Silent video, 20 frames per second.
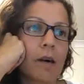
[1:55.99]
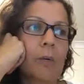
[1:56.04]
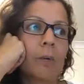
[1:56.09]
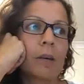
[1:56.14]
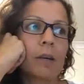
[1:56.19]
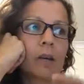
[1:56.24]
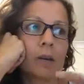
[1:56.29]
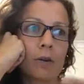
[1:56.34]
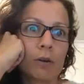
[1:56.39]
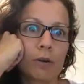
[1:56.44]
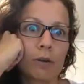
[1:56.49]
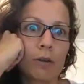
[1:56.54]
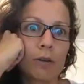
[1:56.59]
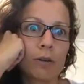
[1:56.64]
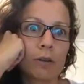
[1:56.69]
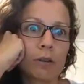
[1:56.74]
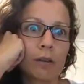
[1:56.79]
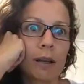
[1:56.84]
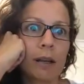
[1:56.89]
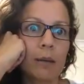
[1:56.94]
oh my
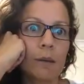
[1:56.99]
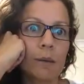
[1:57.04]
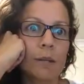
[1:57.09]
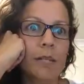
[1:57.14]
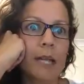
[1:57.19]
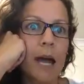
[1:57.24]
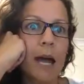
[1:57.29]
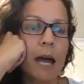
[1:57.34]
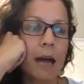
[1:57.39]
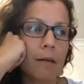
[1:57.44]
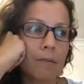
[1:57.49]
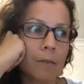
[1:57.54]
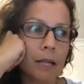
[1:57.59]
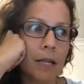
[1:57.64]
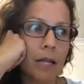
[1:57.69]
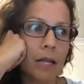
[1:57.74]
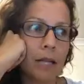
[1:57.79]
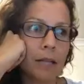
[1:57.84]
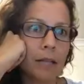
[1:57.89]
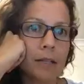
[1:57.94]
God, like what's
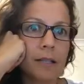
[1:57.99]
happening?